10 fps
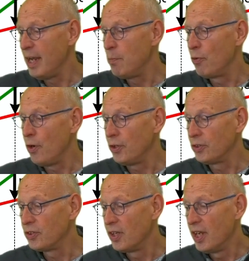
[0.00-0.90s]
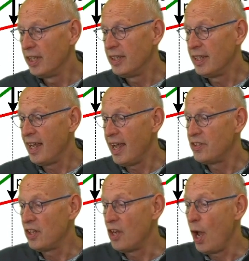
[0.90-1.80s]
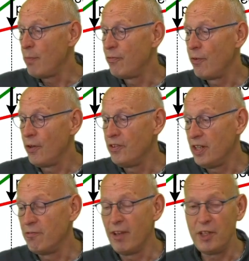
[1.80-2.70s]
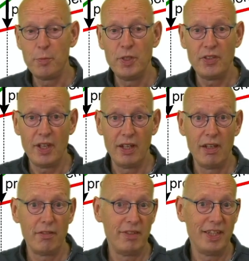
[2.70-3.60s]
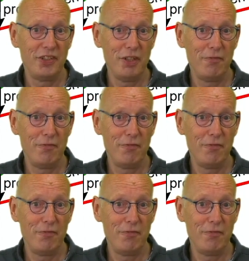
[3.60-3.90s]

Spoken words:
a product that has an upfront investment, a lot of, let's say,